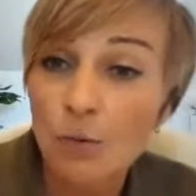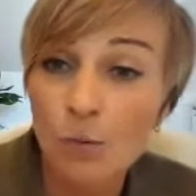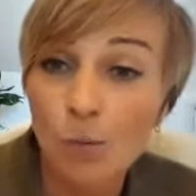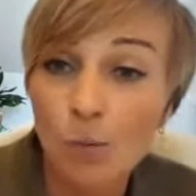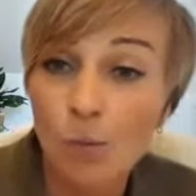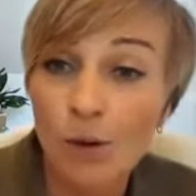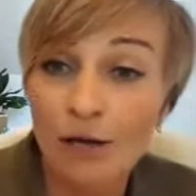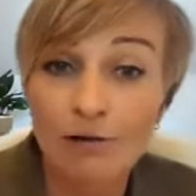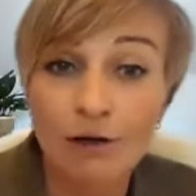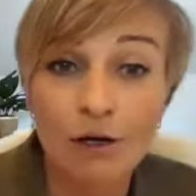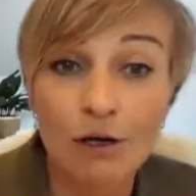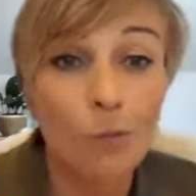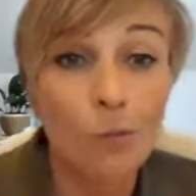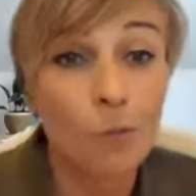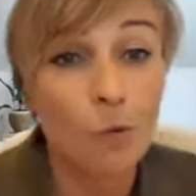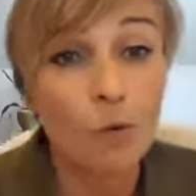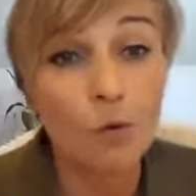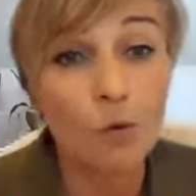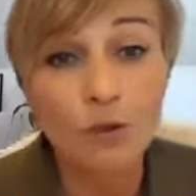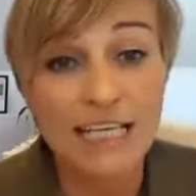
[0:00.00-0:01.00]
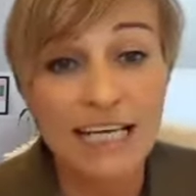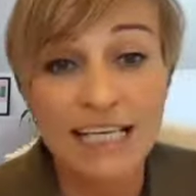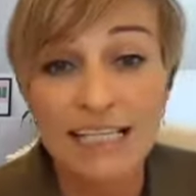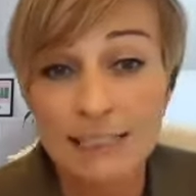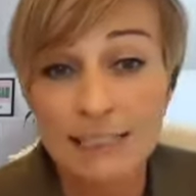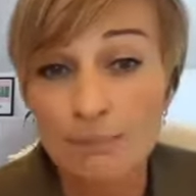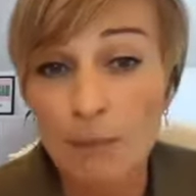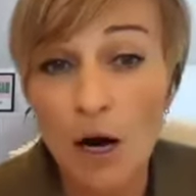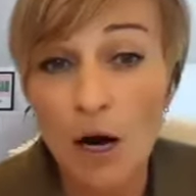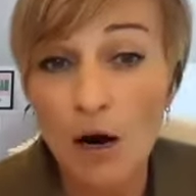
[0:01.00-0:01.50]
we're at Ward
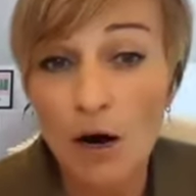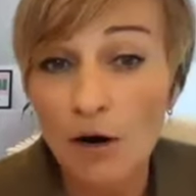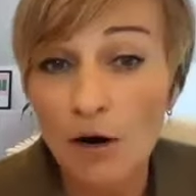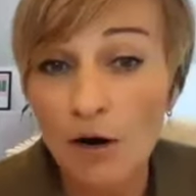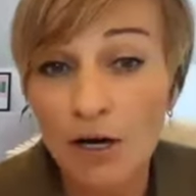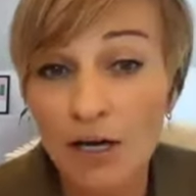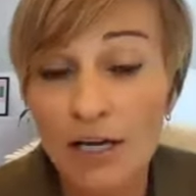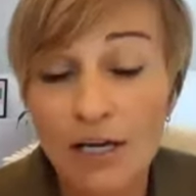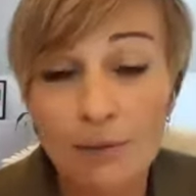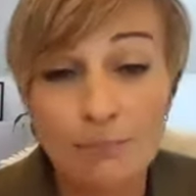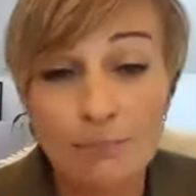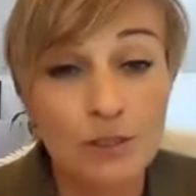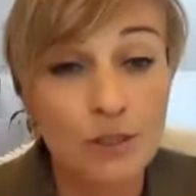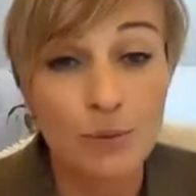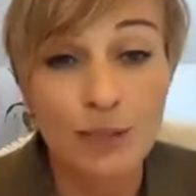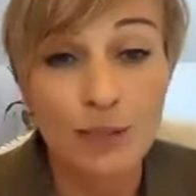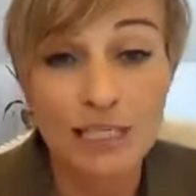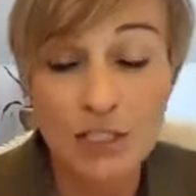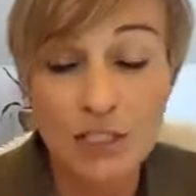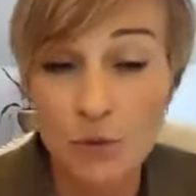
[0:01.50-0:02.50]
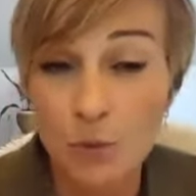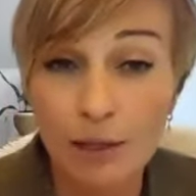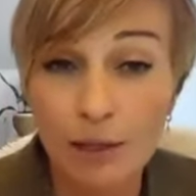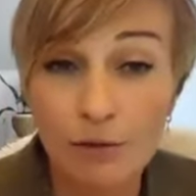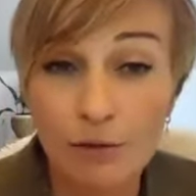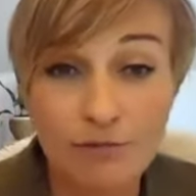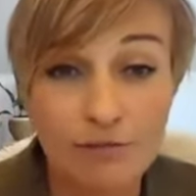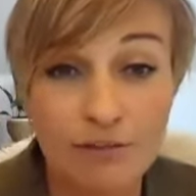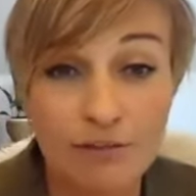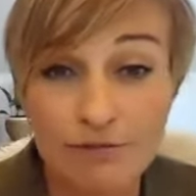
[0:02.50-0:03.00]
End Park between
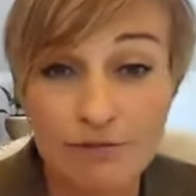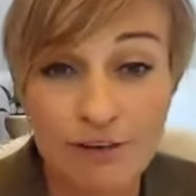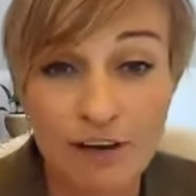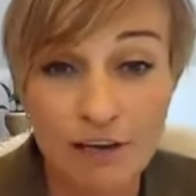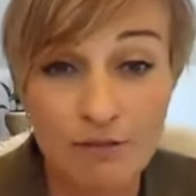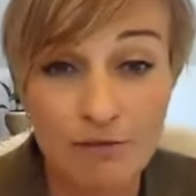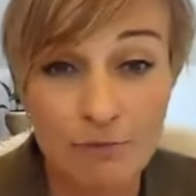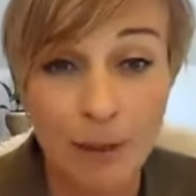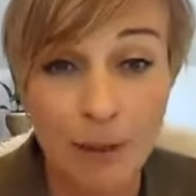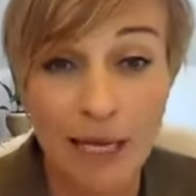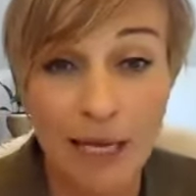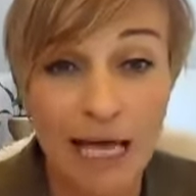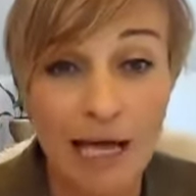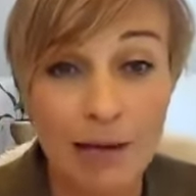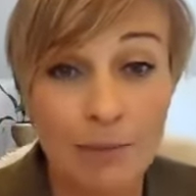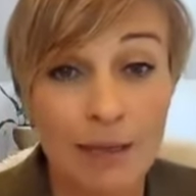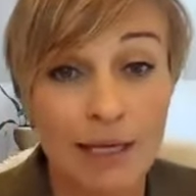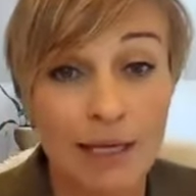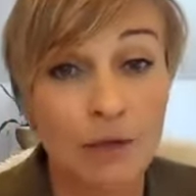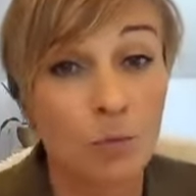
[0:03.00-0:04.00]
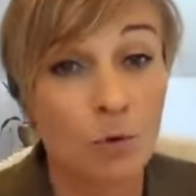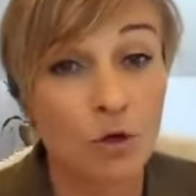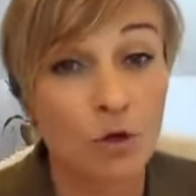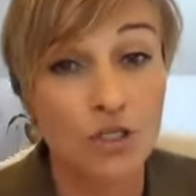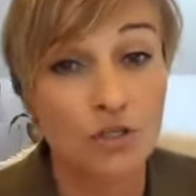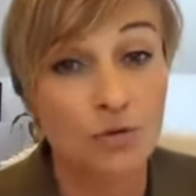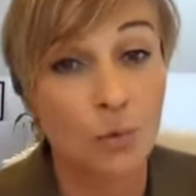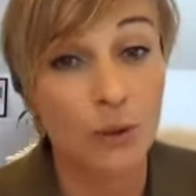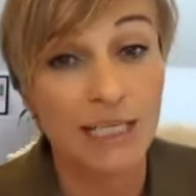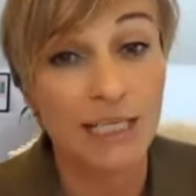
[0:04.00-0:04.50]
12 and 5 p.m. in
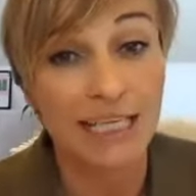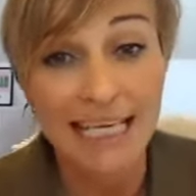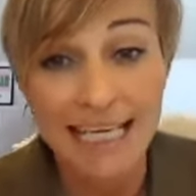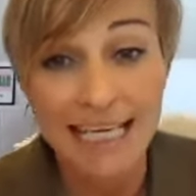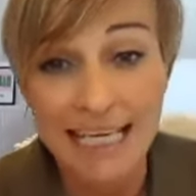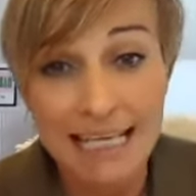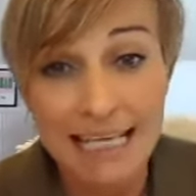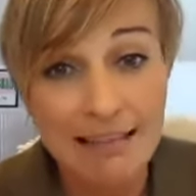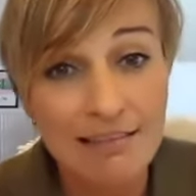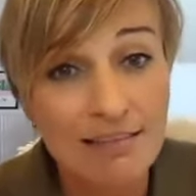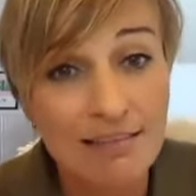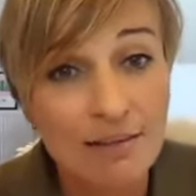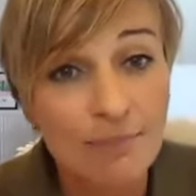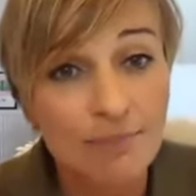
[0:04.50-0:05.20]
Washwood Heath.